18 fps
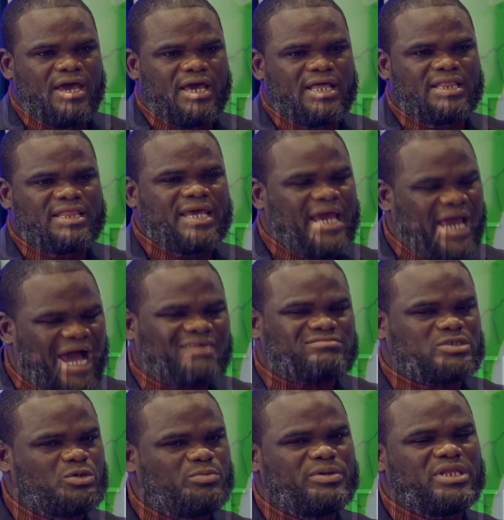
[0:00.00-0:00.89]
they
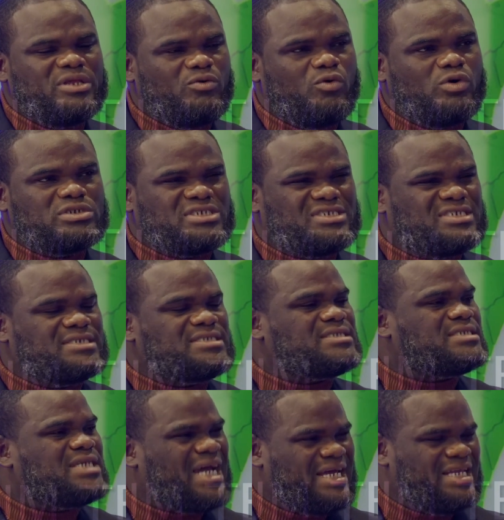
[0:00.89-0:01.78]
have to be the ones
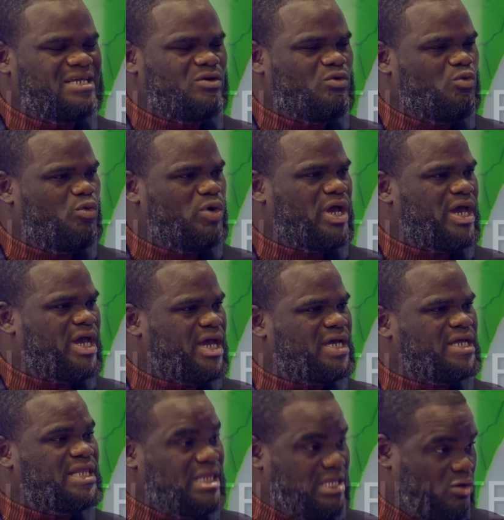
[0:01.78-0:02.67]
deciding
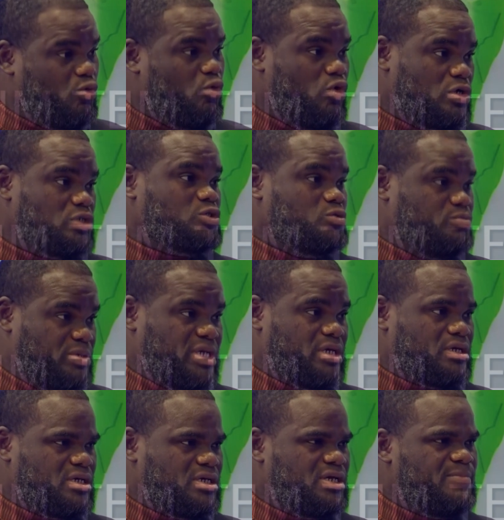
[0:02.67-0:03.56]
where they want to
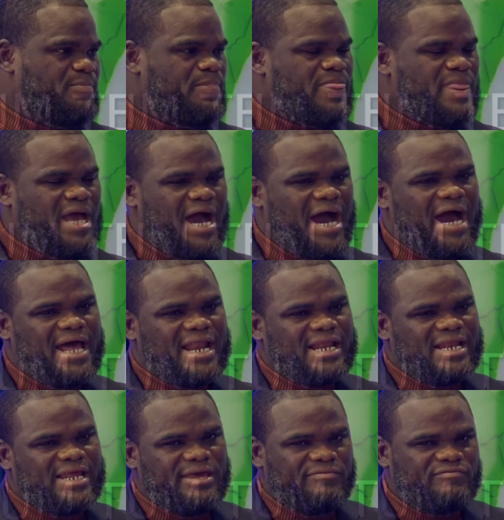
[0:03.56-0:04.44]
be. Yeah.
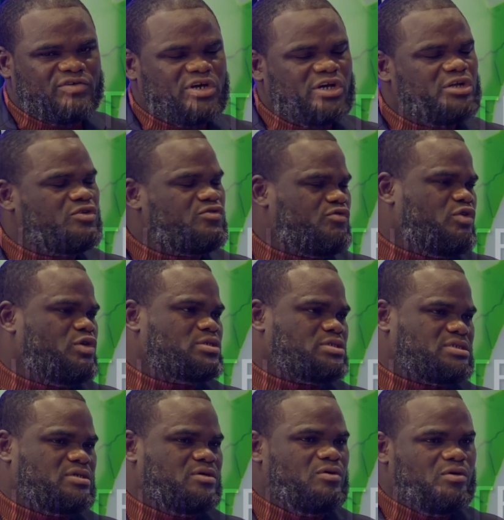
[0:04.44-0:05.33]
And if Gernot
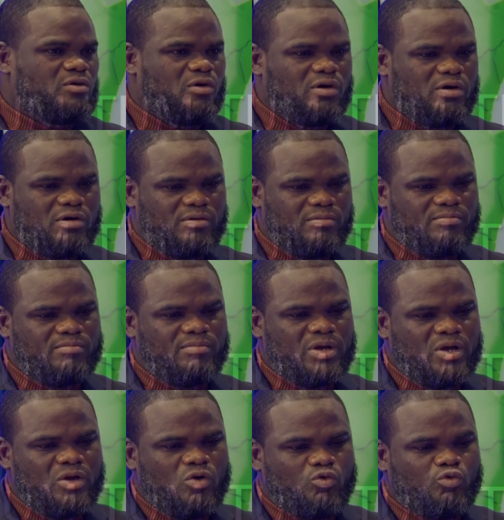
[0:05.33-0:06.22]
Rohr's uh, um,
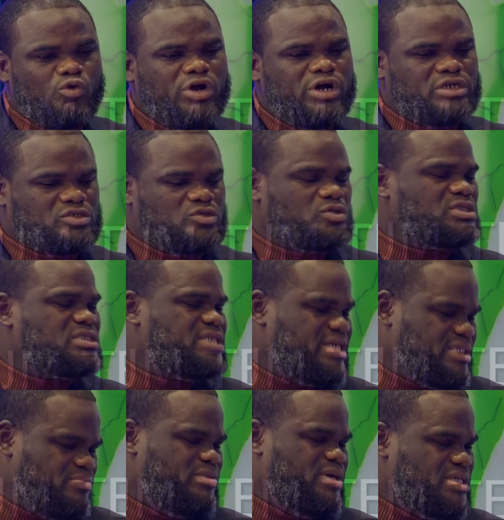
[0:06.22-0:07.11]
words or
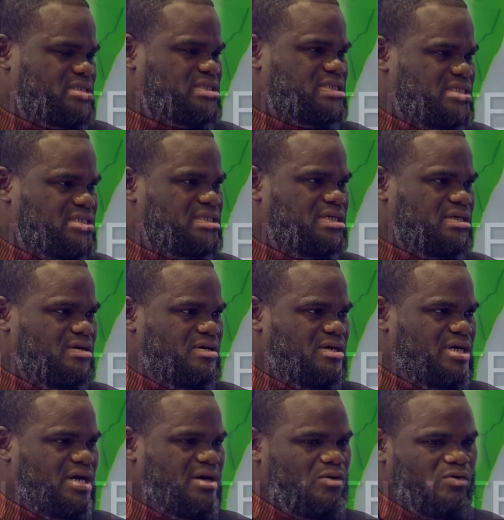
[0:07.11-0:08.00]
statements
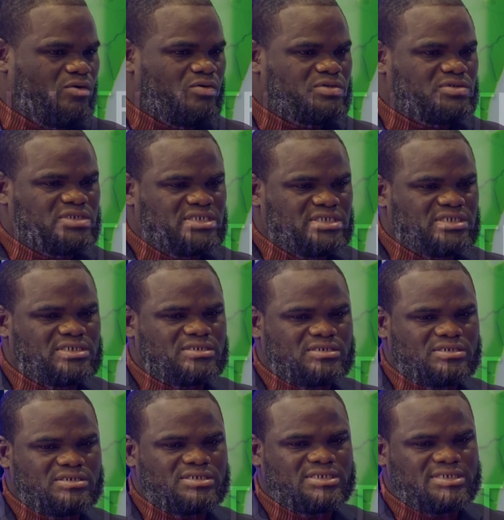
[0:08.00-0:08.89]
or
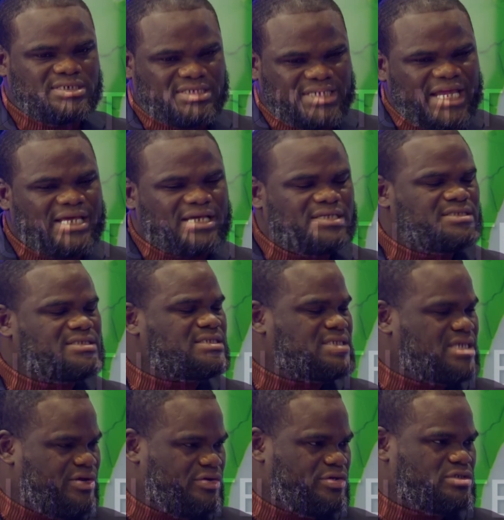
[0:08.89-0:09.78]
uh, is taken
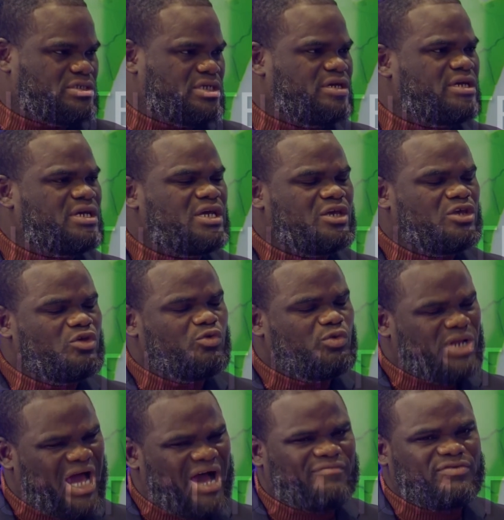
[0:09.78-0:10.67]
seriously, you
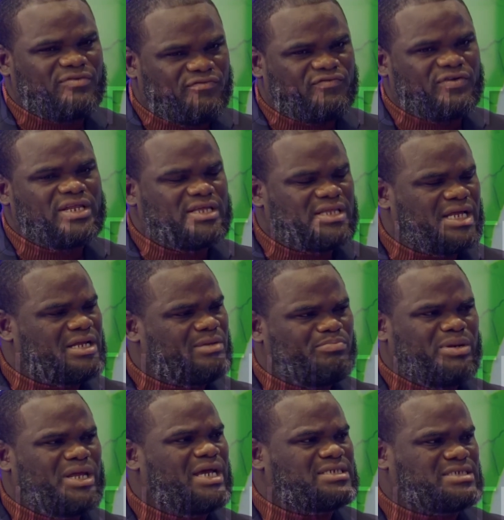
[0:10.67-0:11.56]
would have the feeling that the
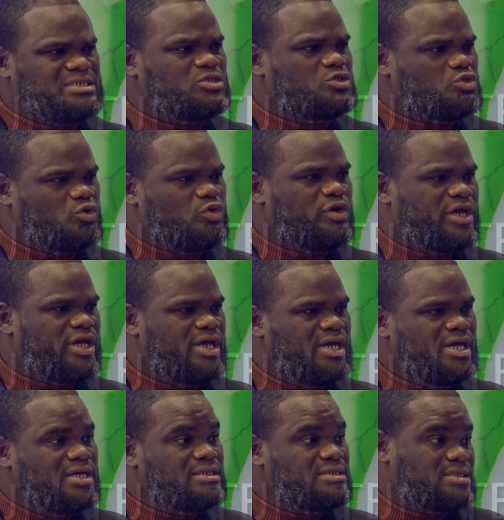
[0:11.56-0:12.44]
players enjoy
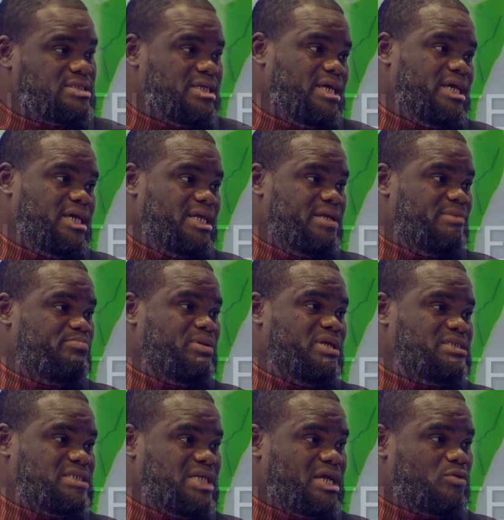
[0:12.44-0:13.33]
staying in a
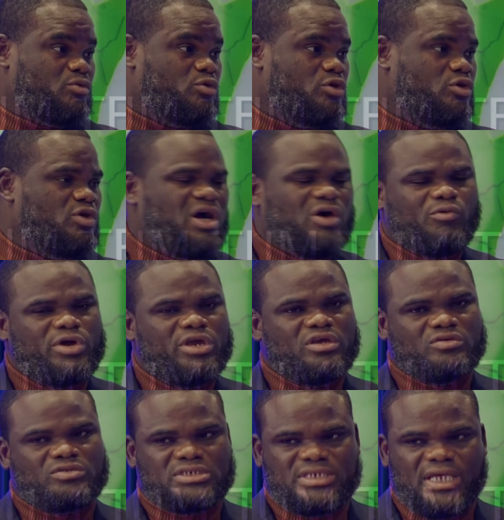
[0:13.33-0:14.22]
place like we And
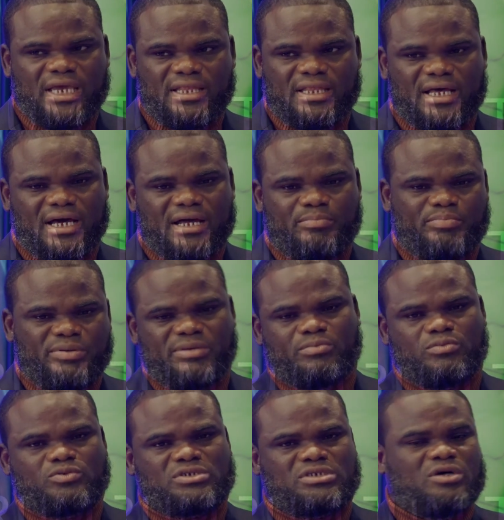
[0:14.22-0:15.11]
when you say that,
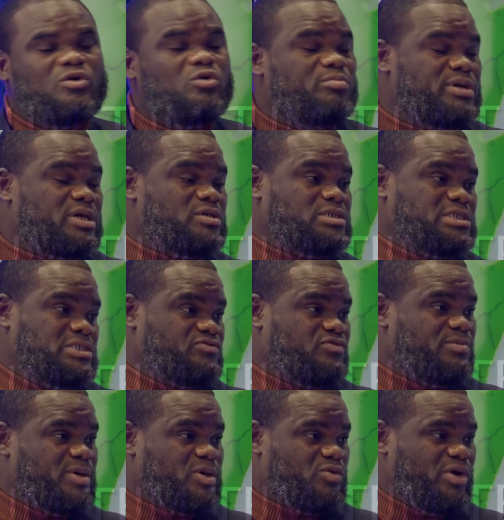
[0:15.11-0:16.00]
people say, "Oh, because he's
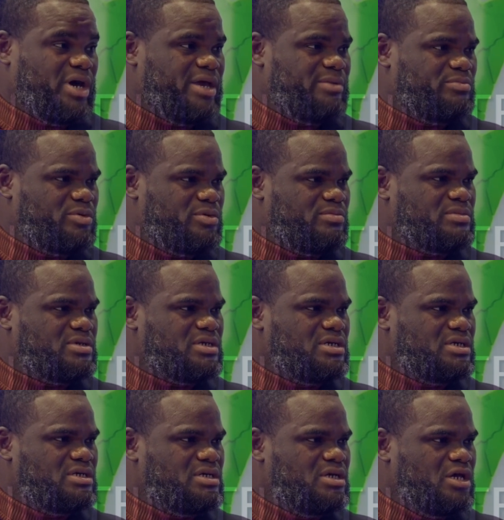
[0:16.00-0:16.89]
from Akwa Ibom."
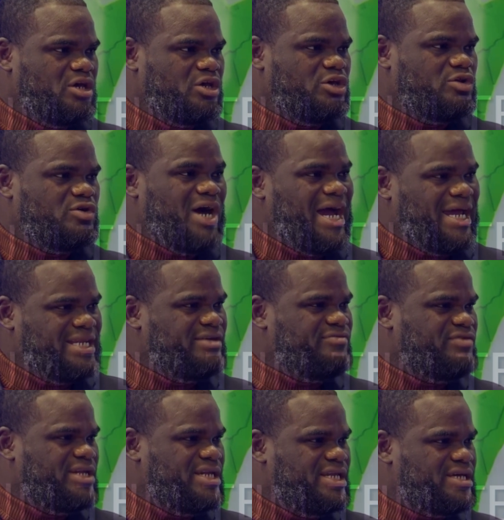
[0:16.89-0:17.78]
Mm. You know, I
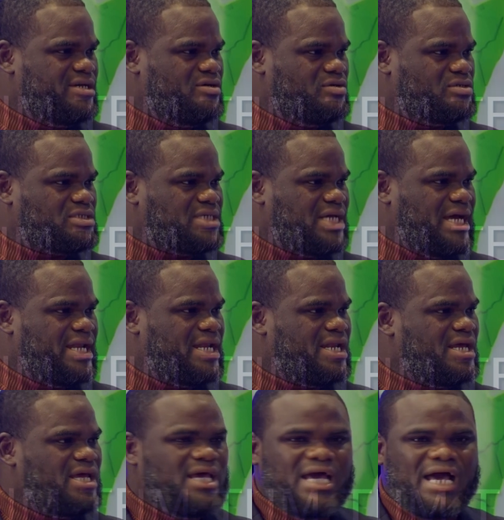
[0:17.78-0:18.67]
live in Lagos,
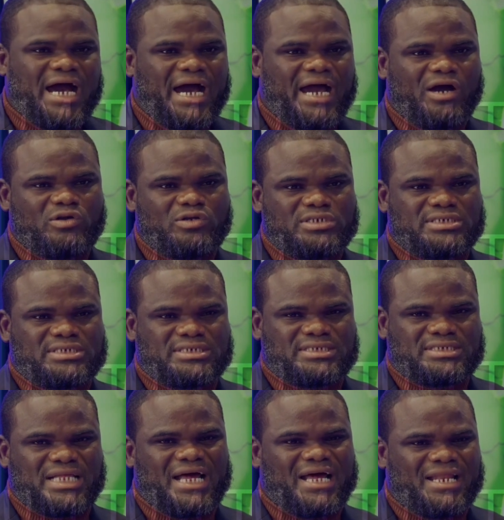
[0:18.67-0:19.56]
and I
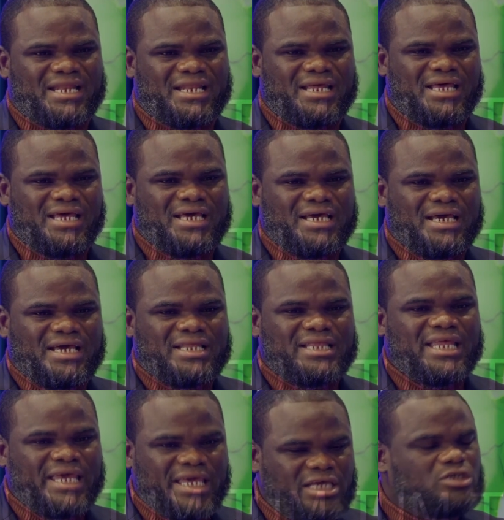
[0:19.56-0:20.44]
understand
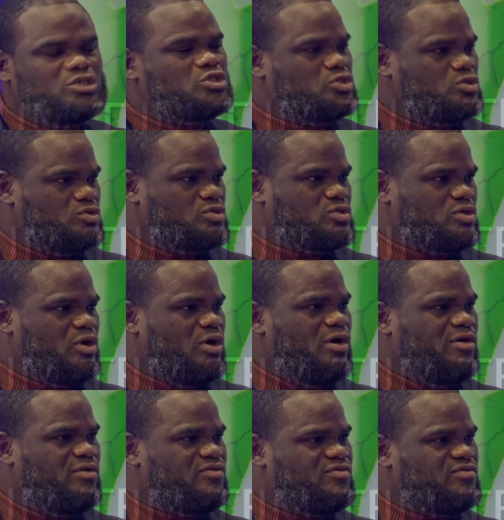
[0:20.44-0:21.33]
the issues
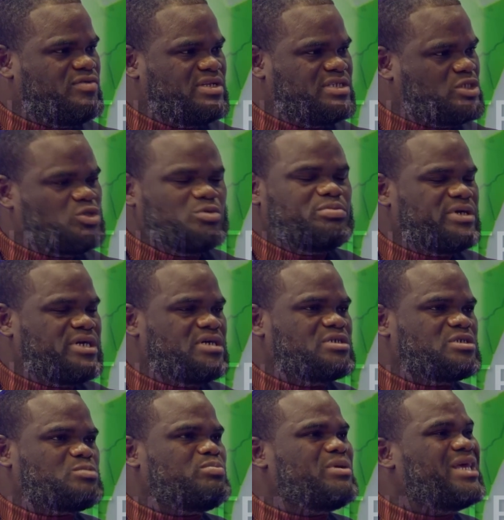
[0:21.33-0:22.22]
of Super
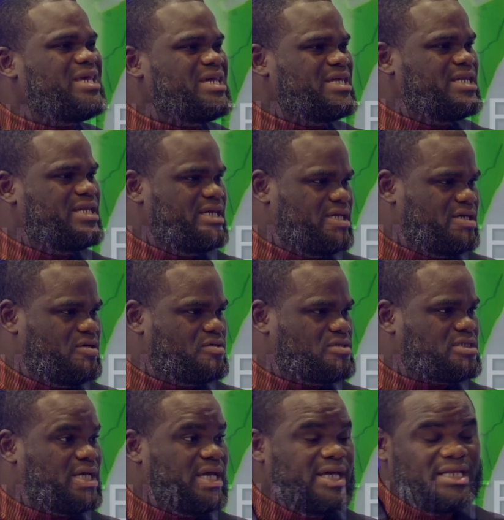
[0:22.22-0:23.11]
Eagles playing in
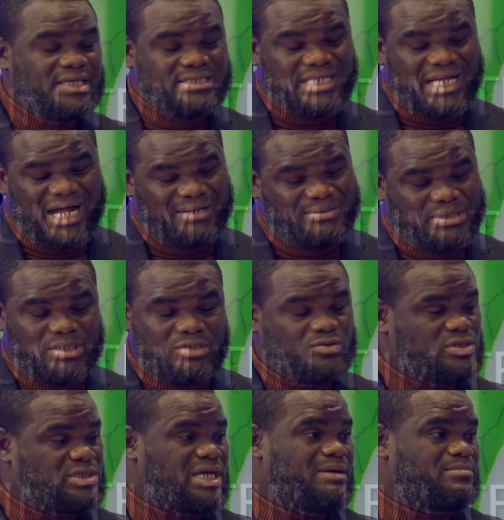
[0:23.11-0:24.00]
Lagos. It is
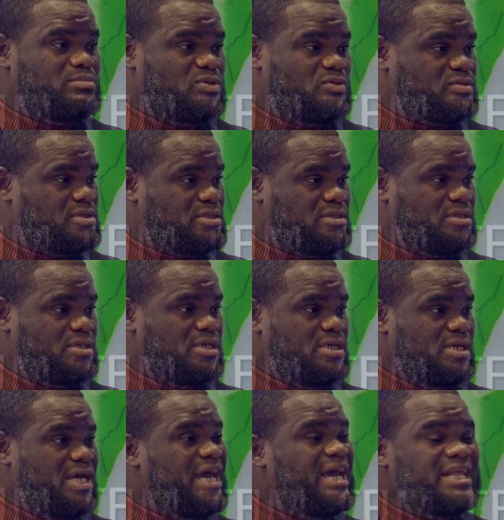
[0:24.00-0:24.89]
absolute shambles.
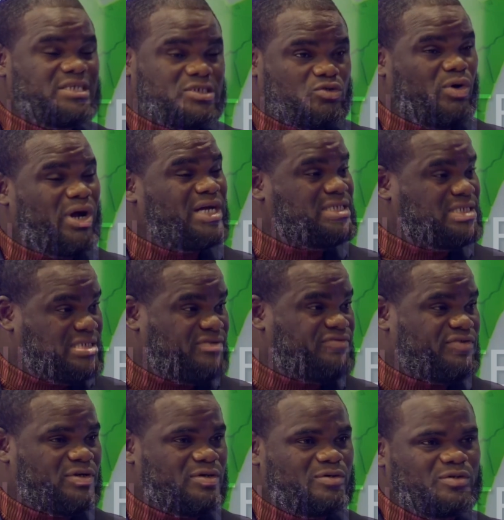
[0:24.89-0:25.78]
Mm. It is quite
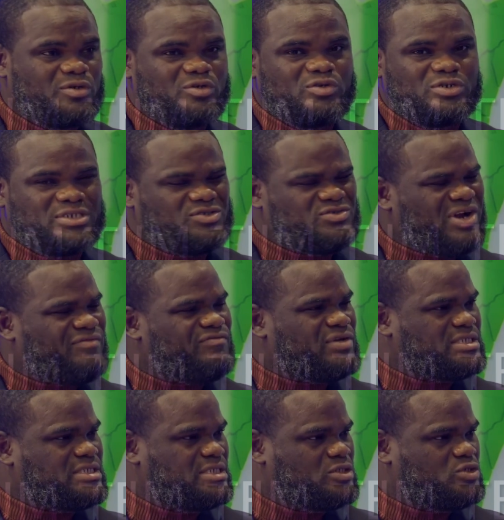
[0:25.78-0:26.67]
difficult. You know, the
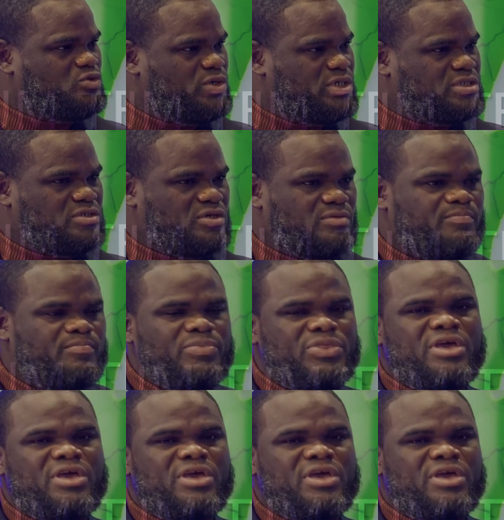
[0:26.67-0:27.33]
traffic situation.